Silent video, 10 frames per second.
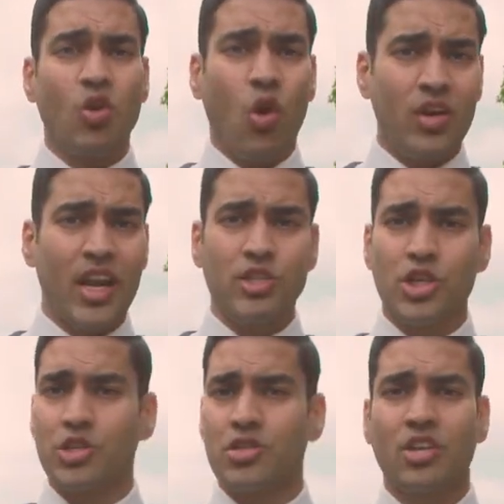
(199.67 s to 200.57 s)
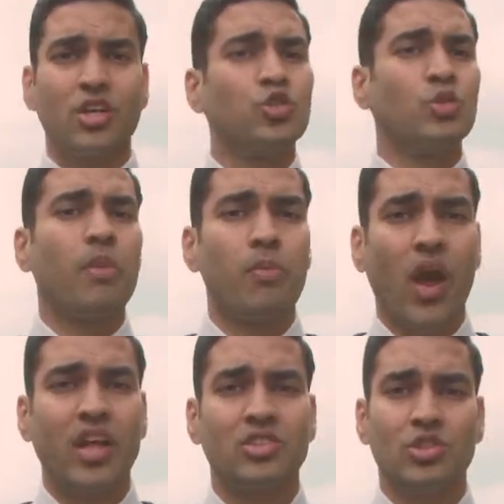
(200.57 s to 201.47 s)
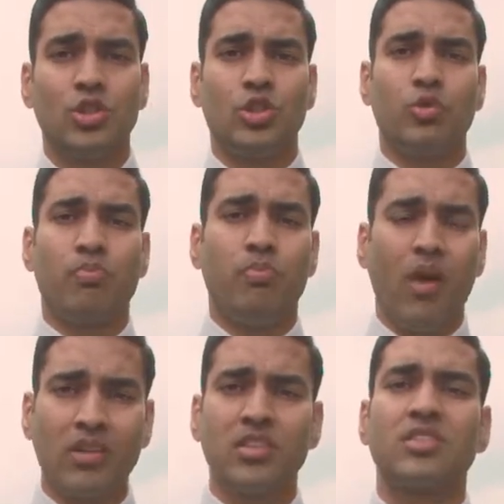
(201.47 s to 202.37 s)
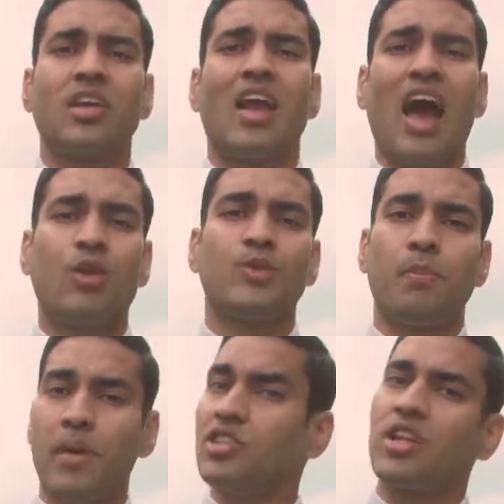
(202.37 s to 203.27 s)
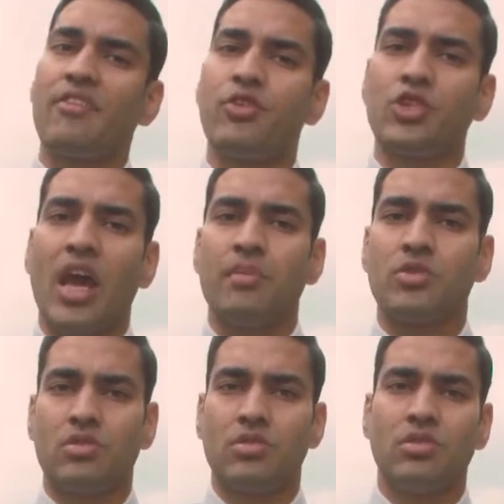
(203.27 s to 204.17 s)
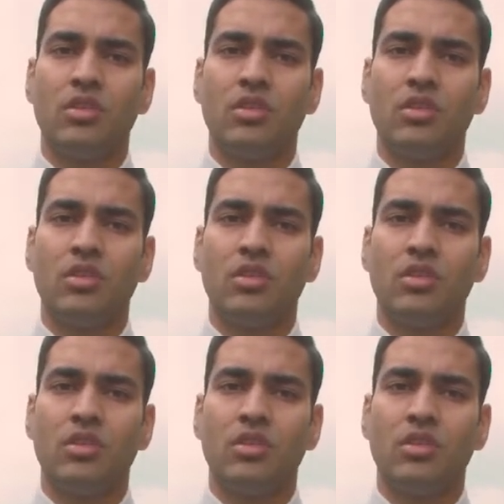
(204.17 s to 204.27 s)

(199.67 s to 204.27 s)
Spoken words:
organizations, consumer brands need to understand how to best leverage Amazon